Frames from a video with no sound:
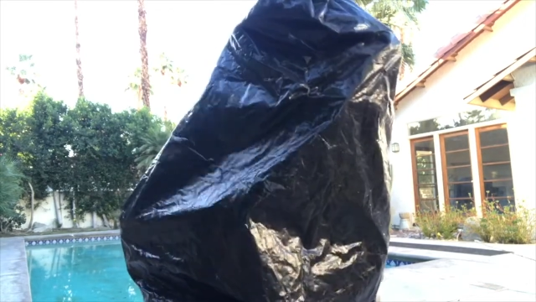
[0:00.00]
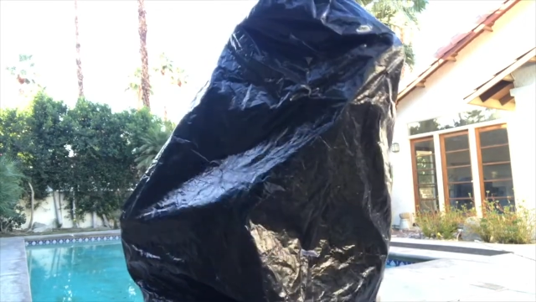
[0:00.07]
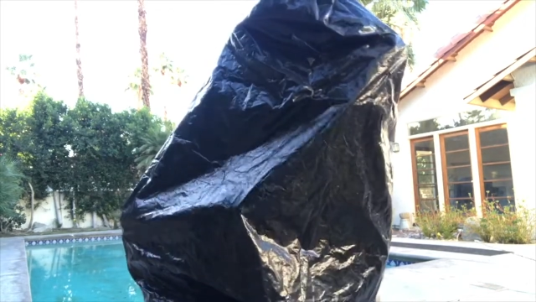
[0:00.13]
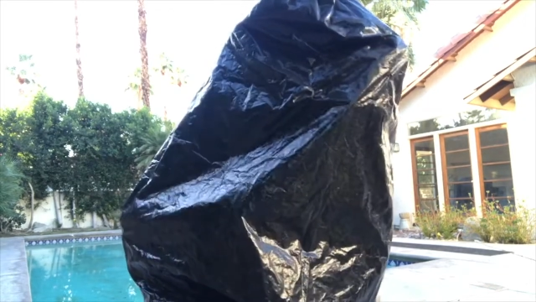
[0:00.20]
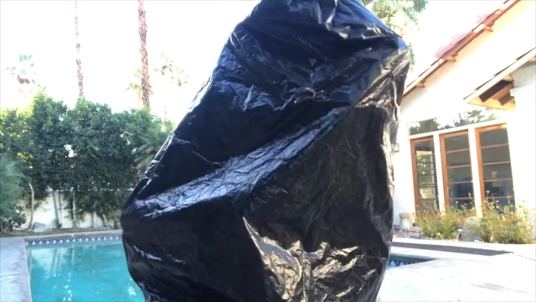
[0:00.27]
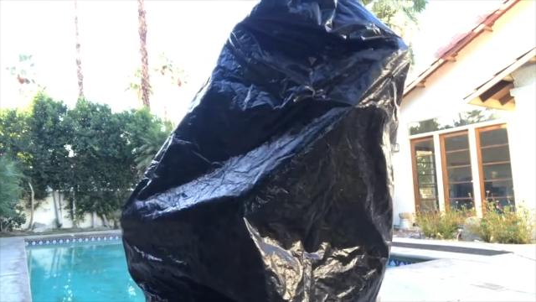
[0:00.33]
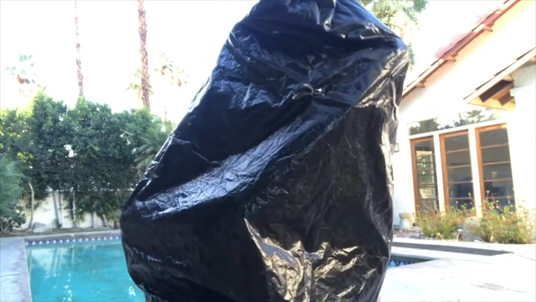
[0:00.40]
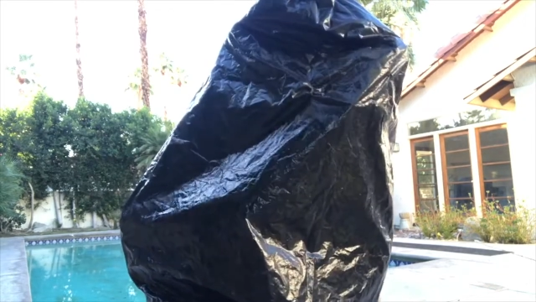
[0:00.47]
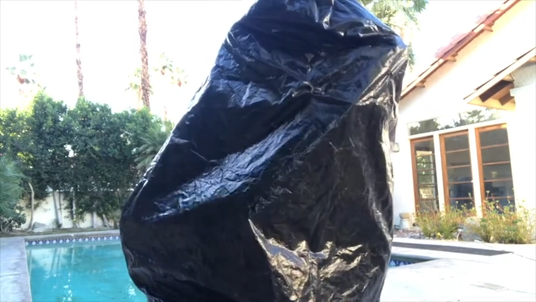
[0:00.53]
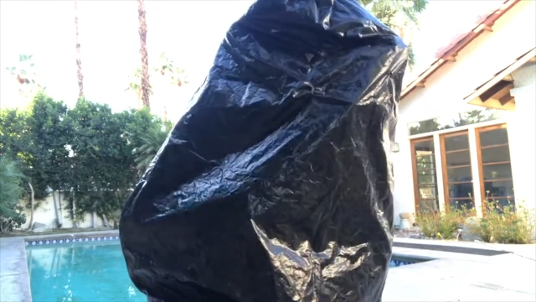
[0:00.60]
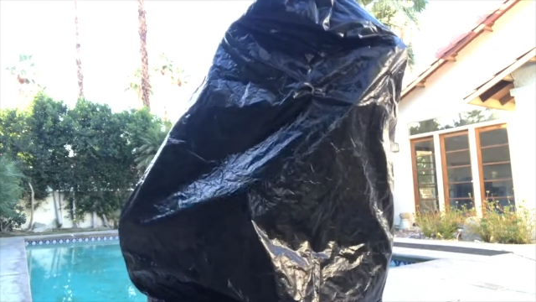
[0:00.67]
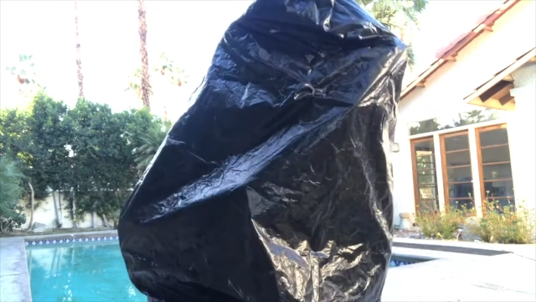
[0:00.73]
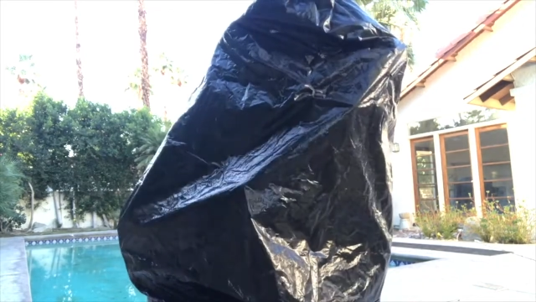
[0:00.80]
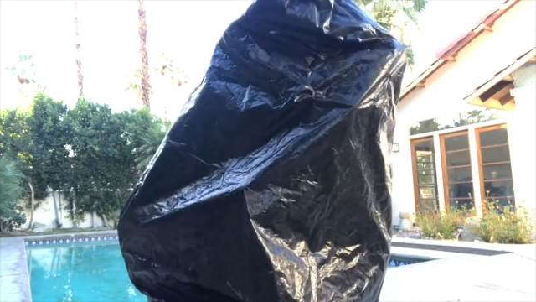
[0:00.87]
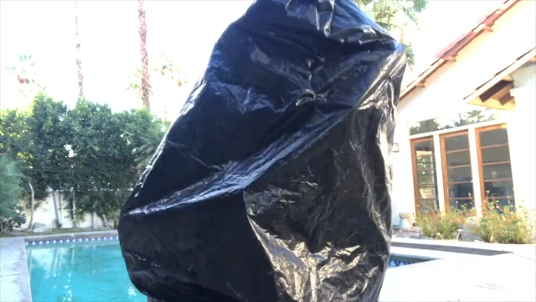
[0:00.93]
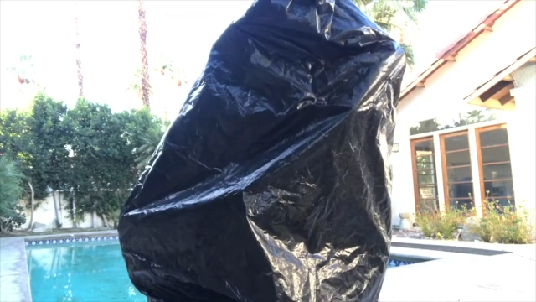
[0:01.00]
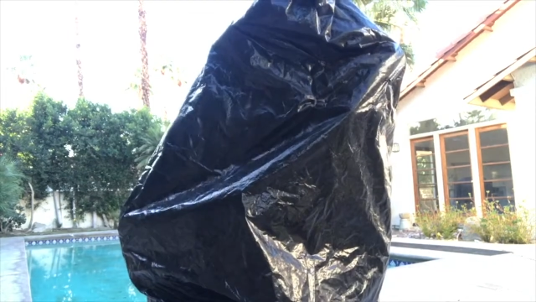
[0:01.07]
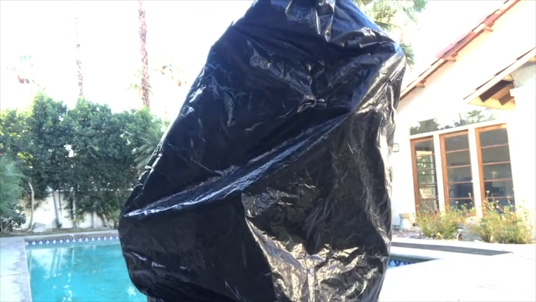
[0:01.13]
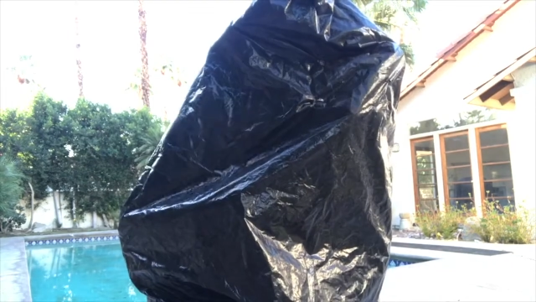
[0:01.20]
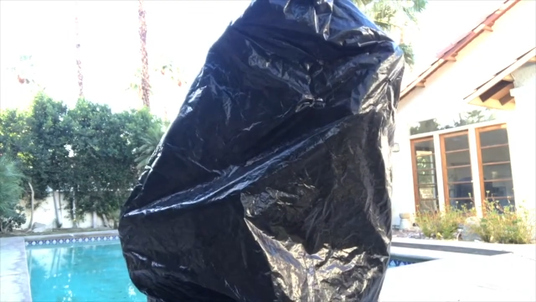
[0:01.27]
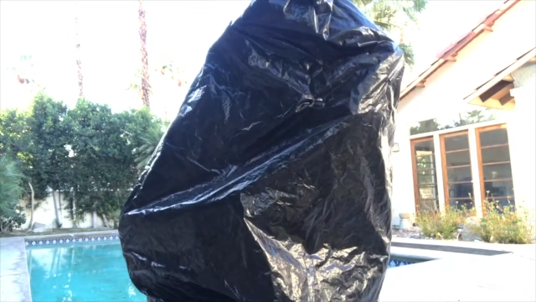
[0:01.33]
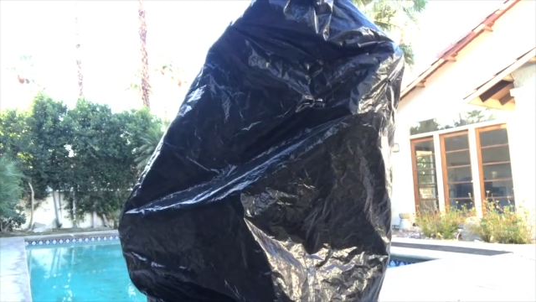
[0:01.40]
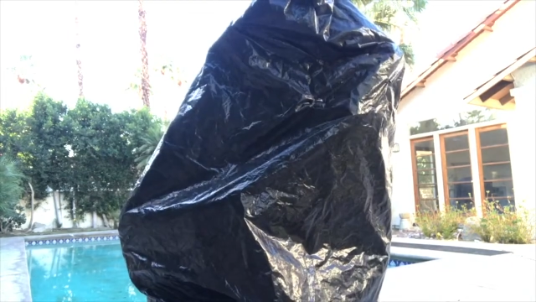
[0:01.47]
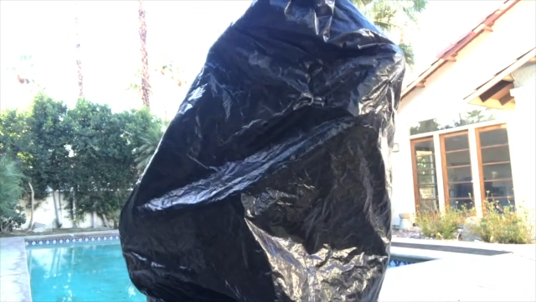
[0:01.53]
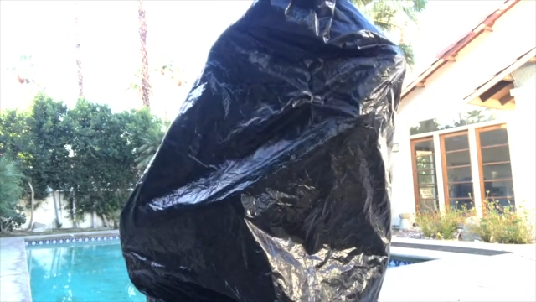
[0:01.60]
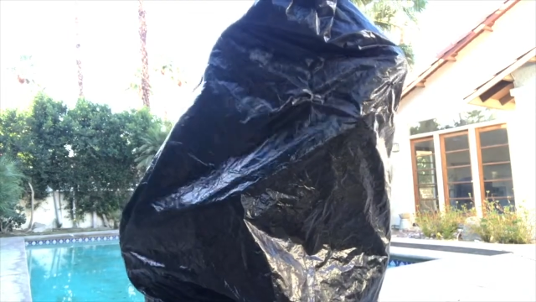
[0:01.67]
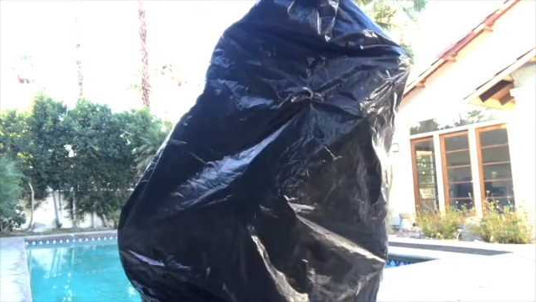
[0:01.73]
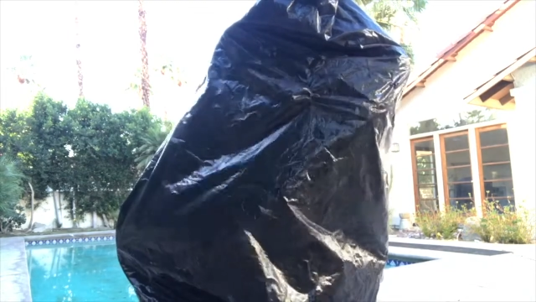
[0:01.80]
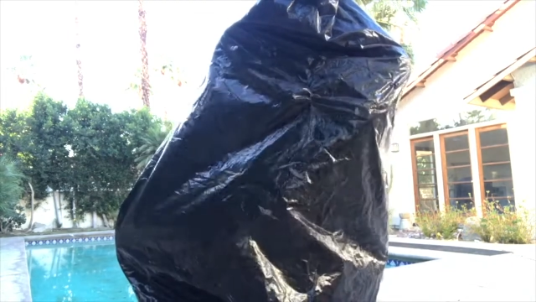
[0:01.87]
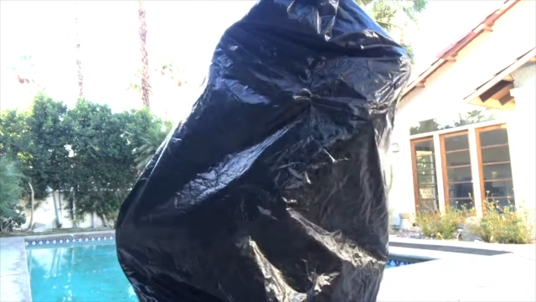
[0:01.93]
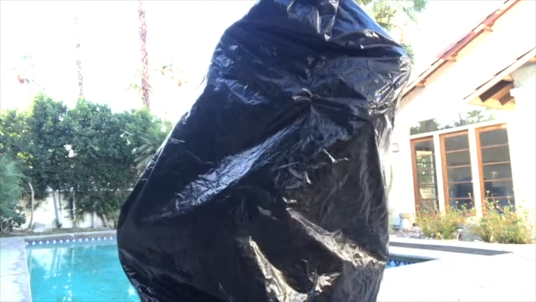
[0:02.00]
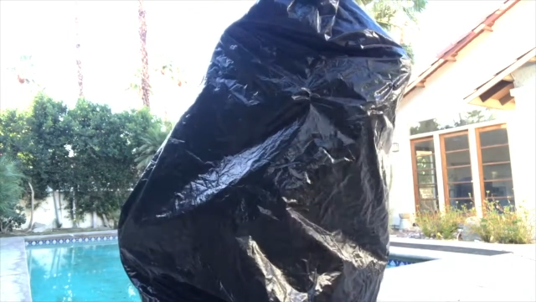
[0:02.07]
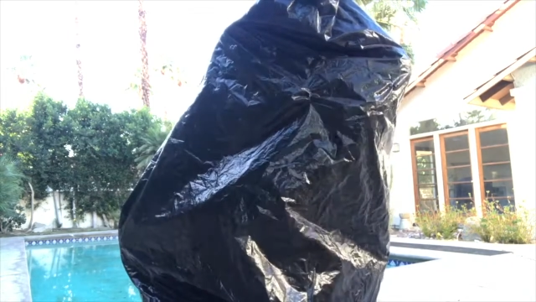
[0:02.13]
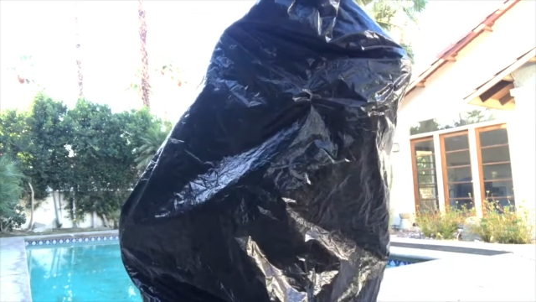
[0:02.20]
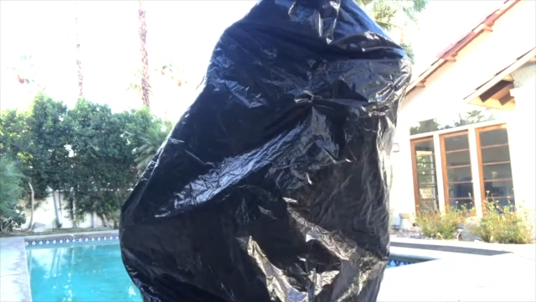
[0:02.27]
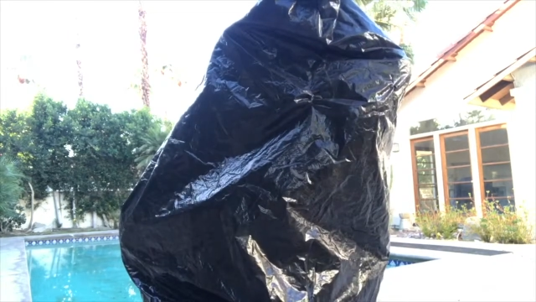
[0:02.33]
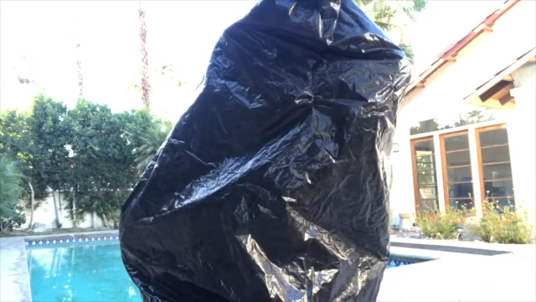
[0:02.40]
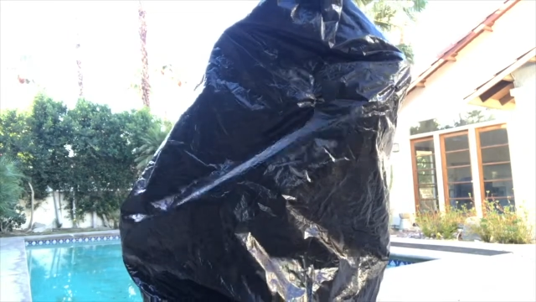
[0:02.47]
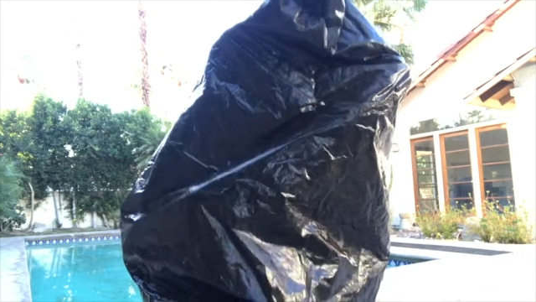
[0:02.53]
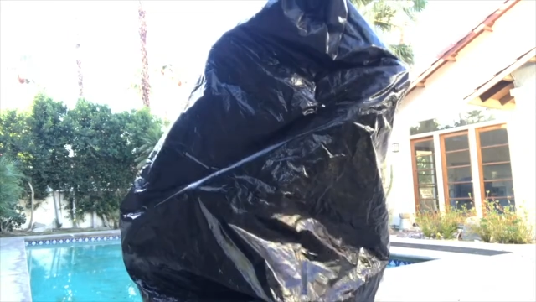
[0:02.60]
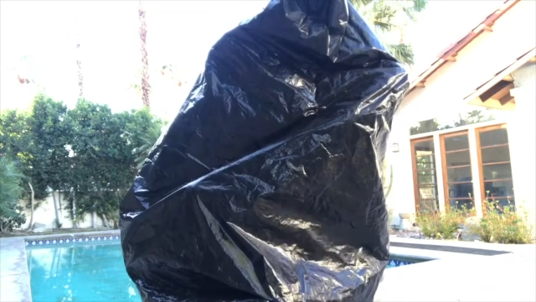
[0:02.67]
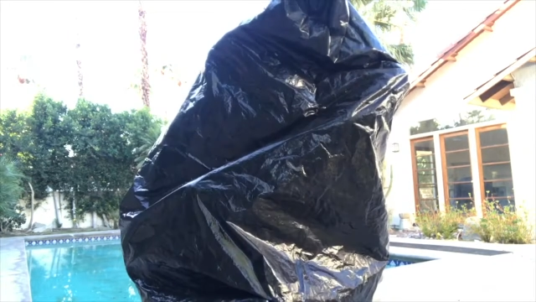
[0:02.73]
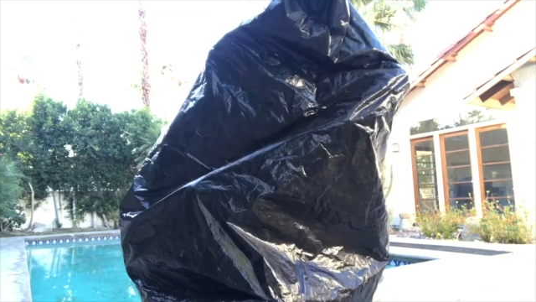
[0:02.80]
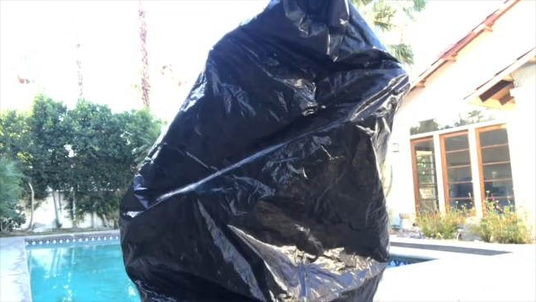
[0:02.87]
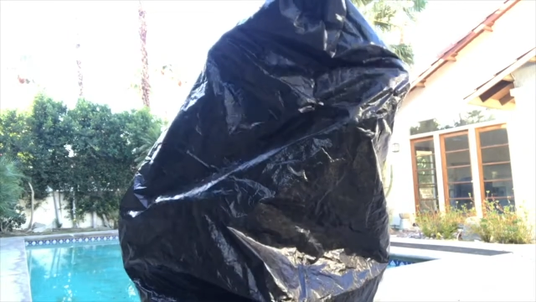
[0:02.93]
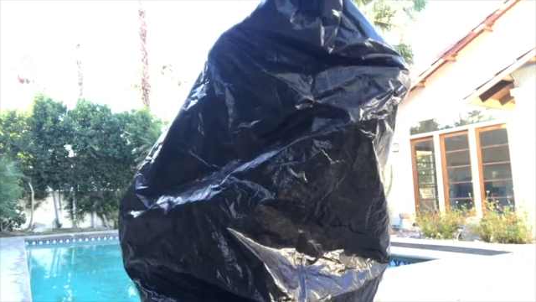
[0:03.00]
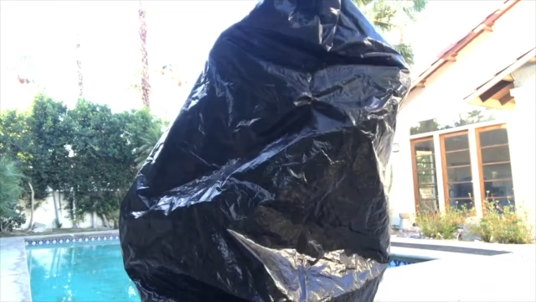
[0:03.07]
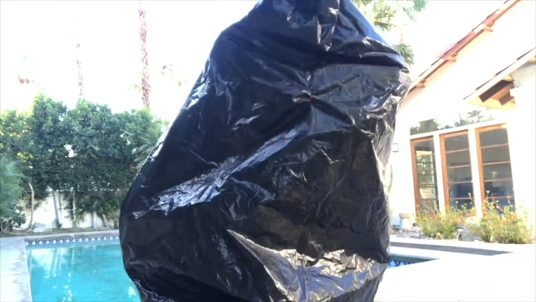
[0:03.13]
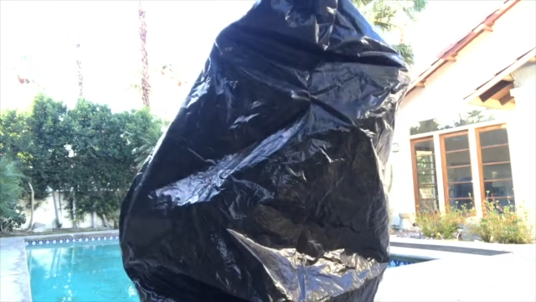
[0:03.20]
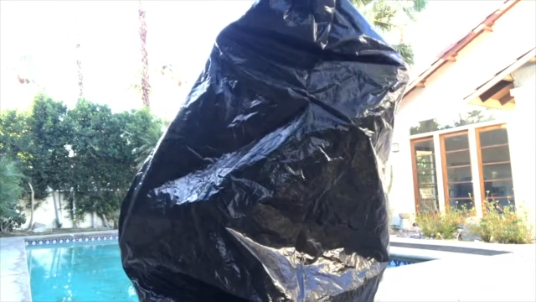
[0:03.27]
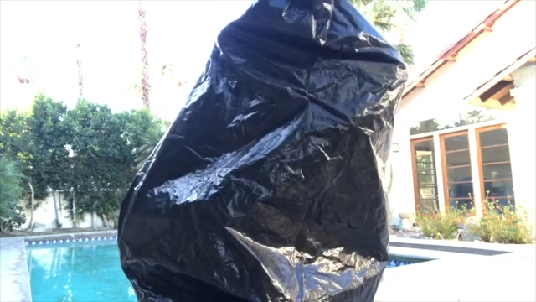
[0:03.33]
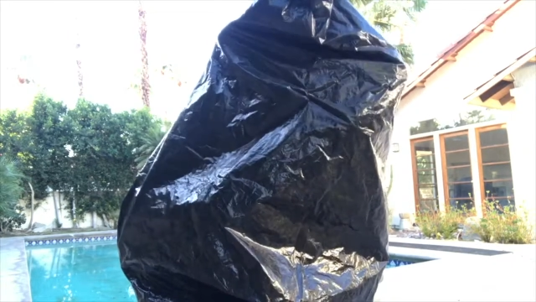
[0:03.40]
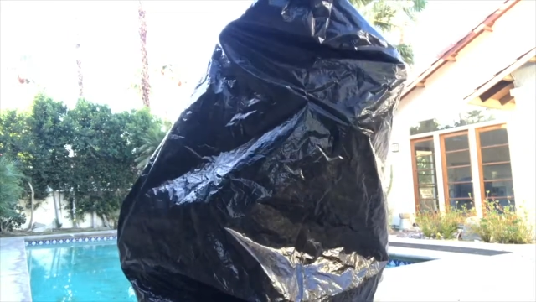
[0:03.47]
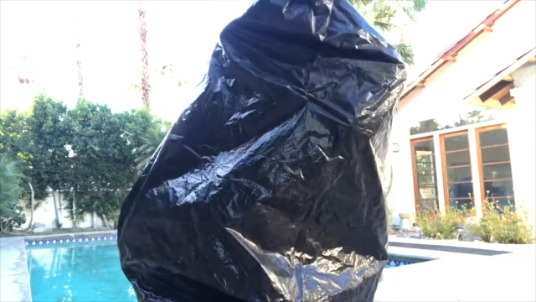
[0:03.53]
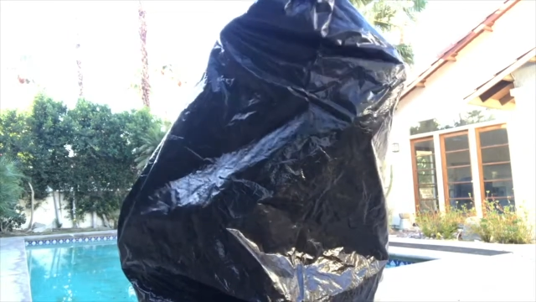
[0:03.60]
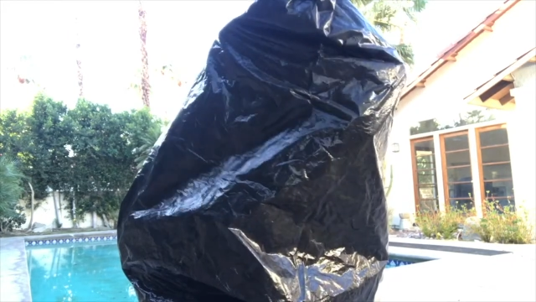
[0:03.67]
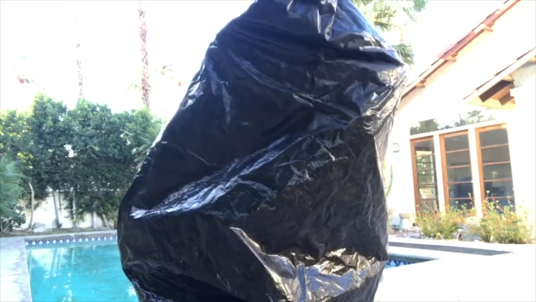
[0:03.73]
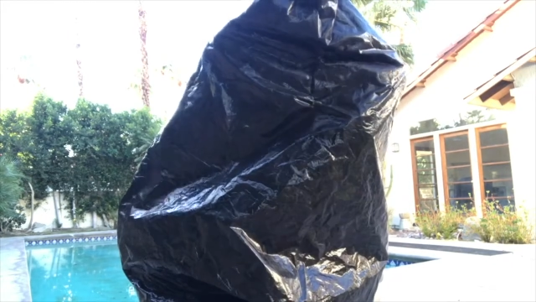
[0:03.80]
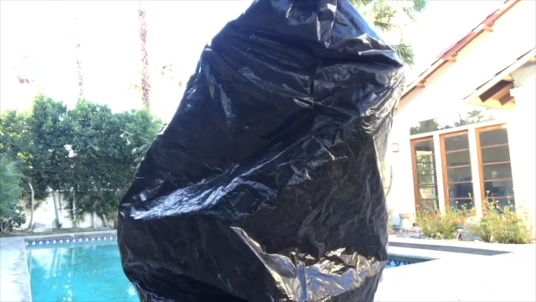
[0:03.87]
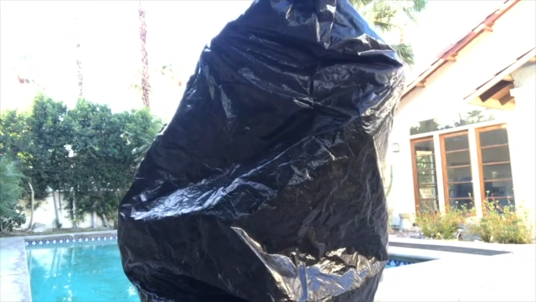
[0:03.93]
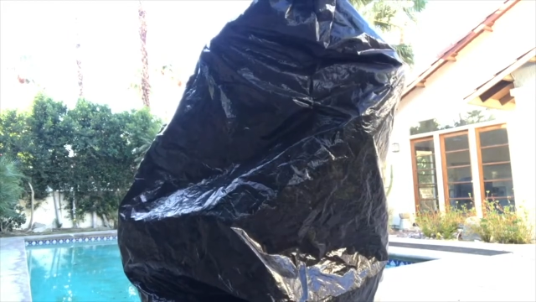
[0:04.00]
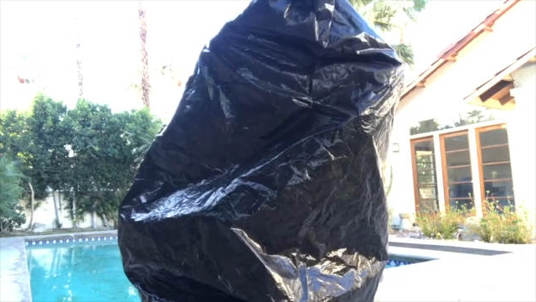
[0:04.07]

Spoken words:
No face is visible, so there are no lips to read.